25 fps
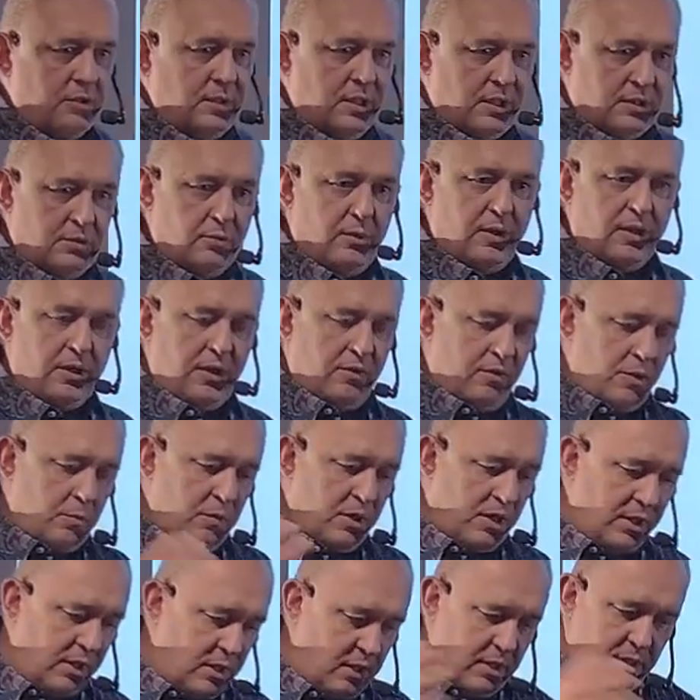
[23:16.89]
That's why
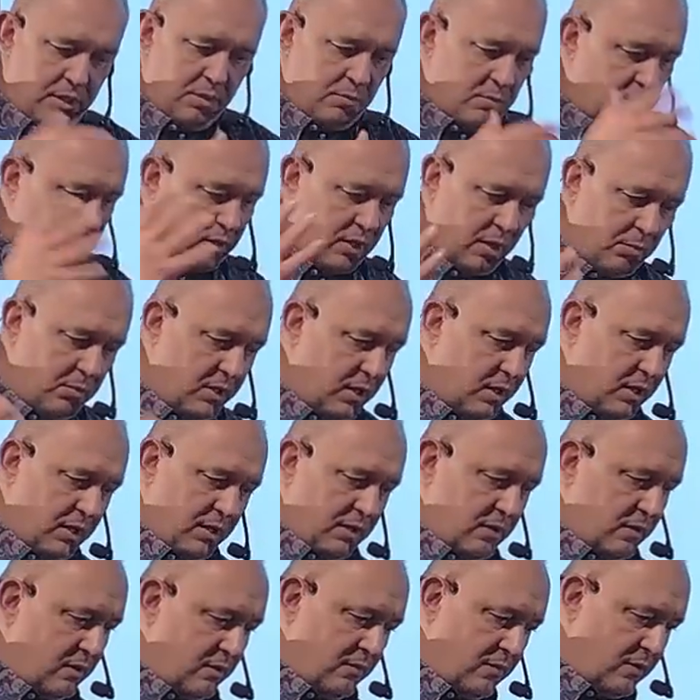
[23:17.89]
everybody heard about
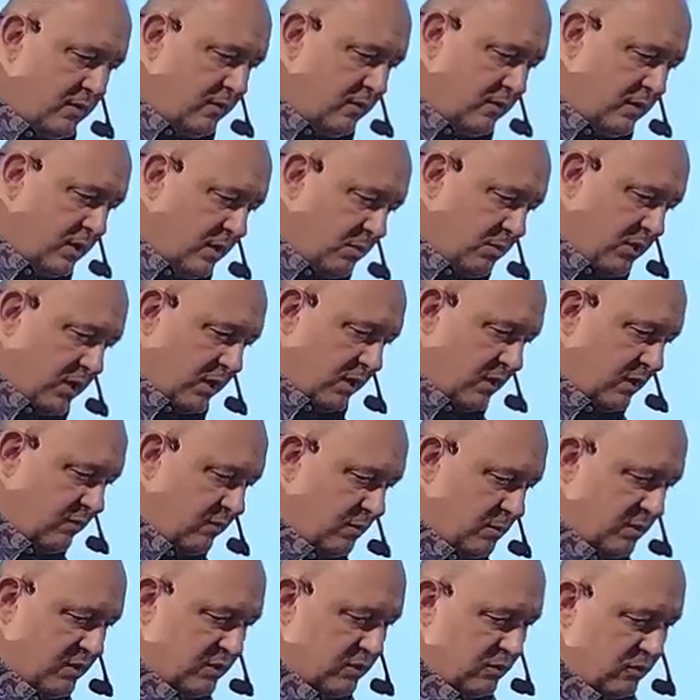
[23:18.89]
America. In America,
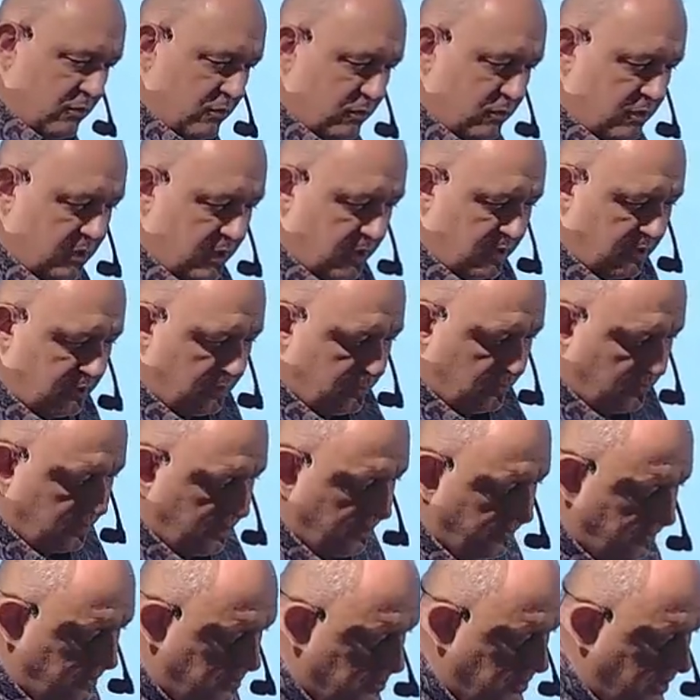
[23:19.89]
everybody's shooting to
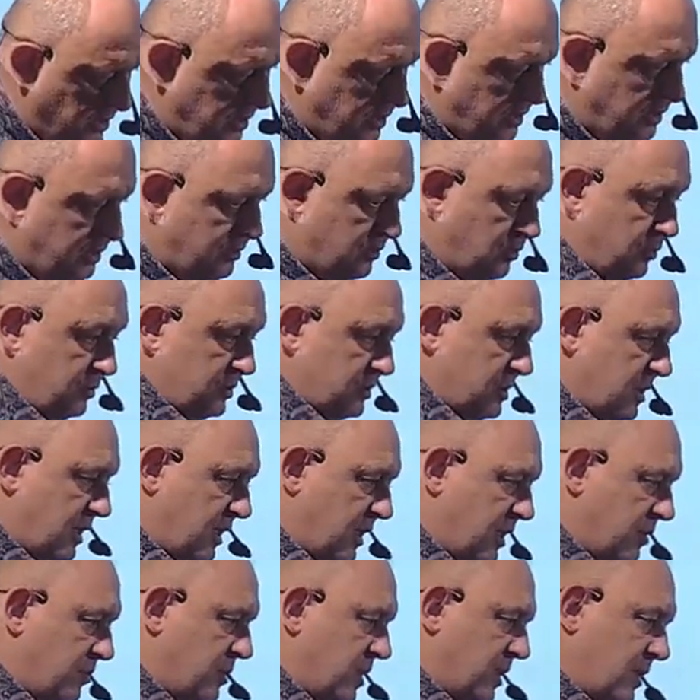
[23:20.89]
everybody, it looks
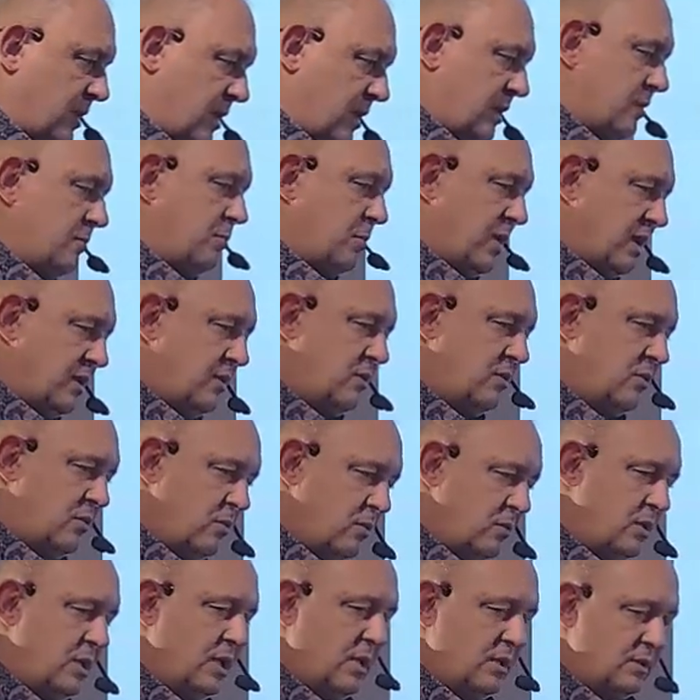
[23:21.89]
like, but there are mass
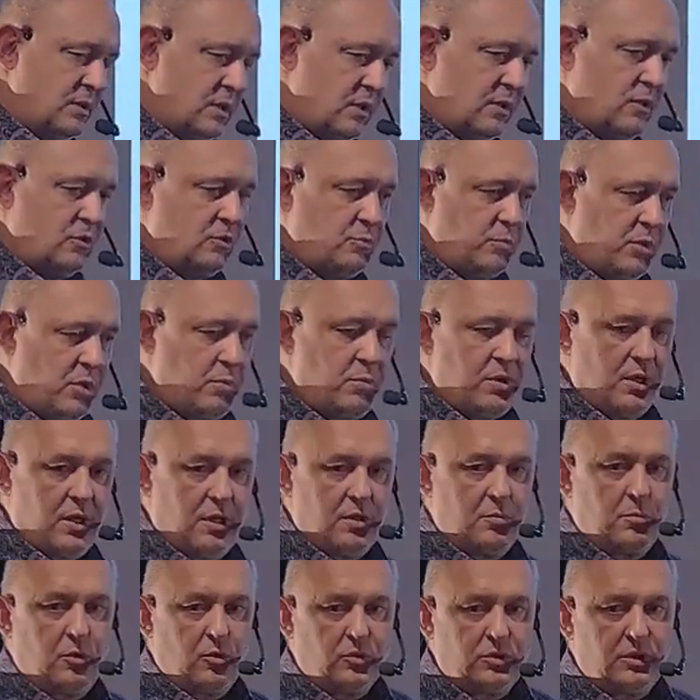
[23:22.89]
shootings, and those people
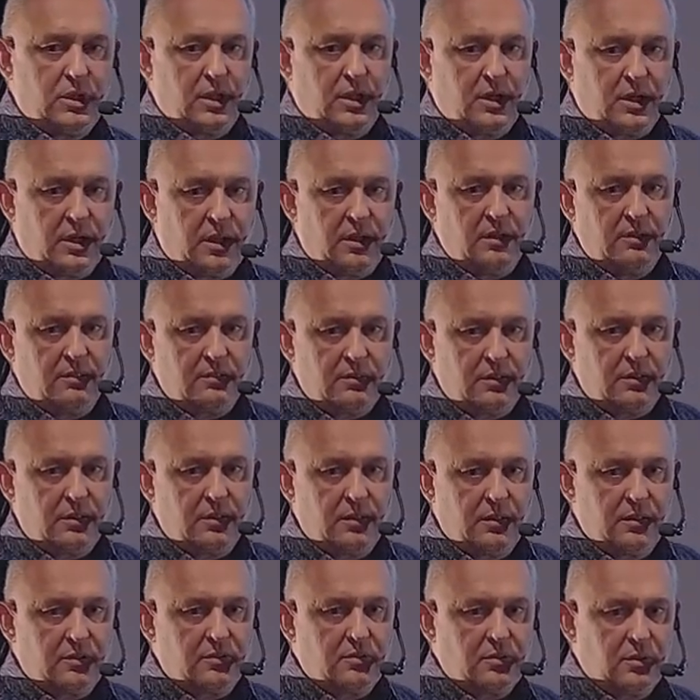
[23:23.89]
are mostly crazy.
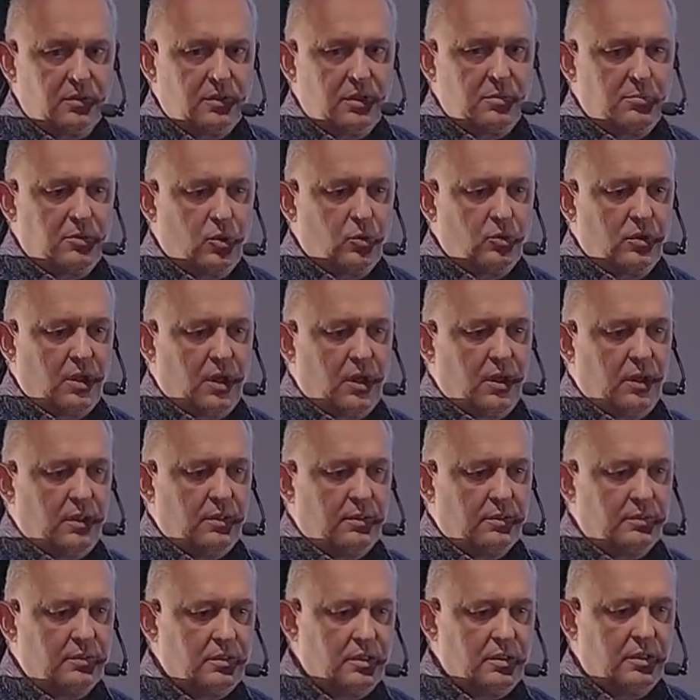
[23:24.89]
It's not about the
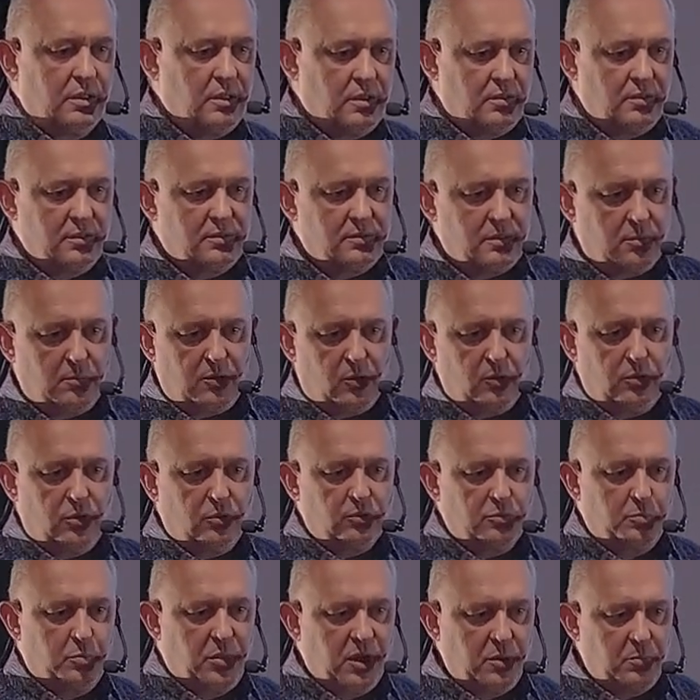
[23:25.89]
guns, it's about
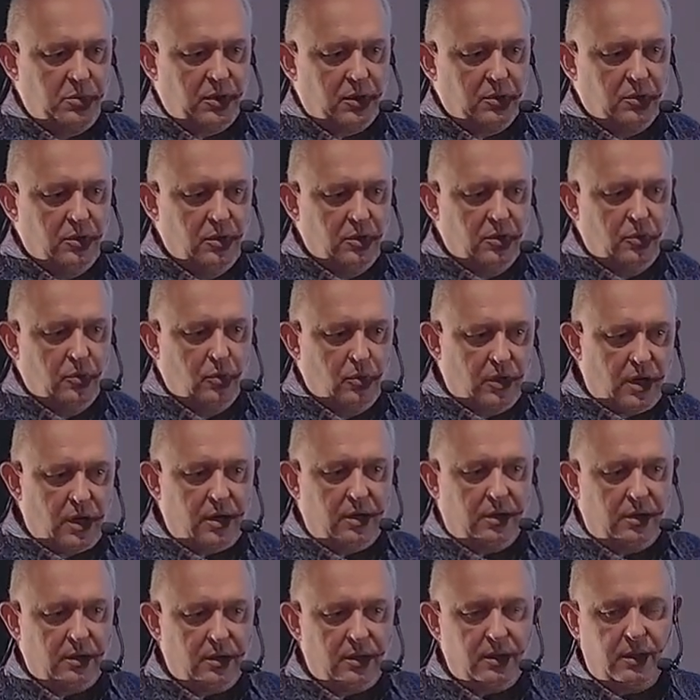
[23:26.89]
those people who
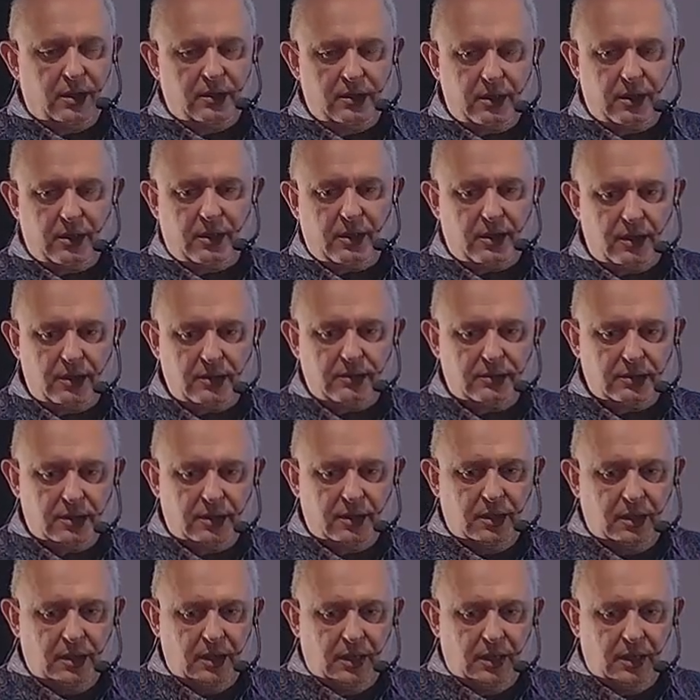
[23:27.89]
are really getting crazy.